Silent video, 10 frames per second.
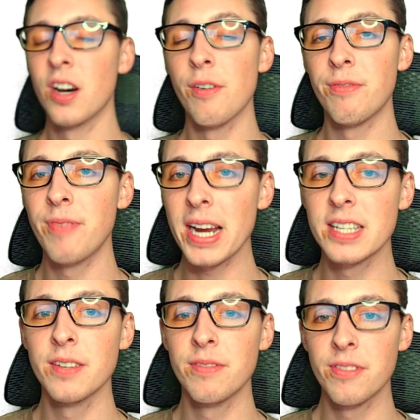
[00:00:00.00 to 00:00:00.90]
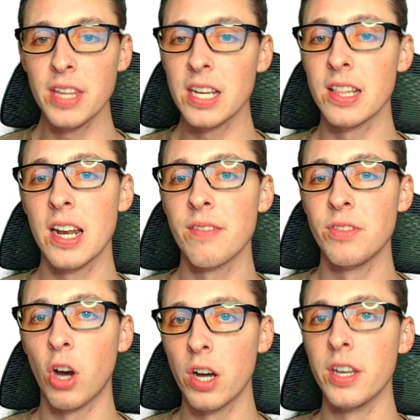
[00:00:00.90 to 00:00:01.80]
effective thing that I've
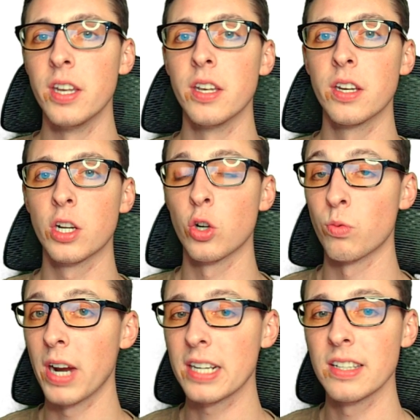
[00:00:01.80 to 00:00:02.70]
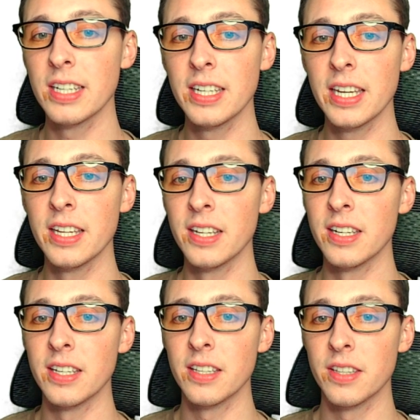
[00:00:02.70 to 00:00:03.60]
done correctly
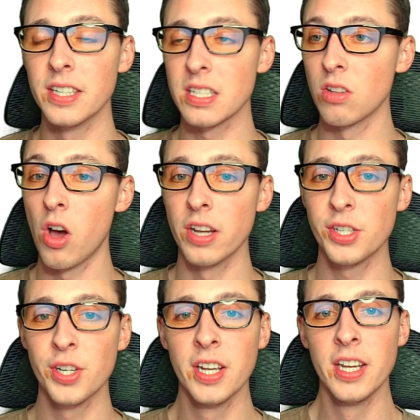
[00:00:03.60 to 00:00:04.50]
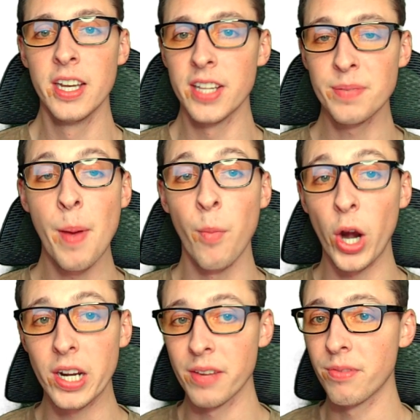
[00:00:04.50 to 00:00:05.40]
in this launch. That's my
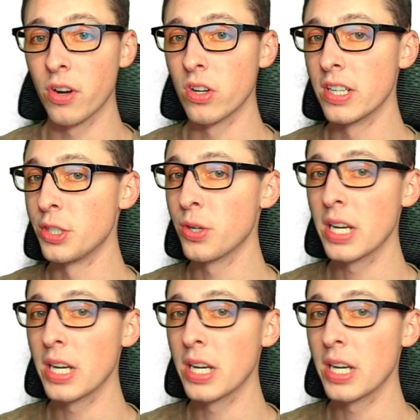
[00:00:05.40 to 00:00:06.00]
marketing funnel. And as you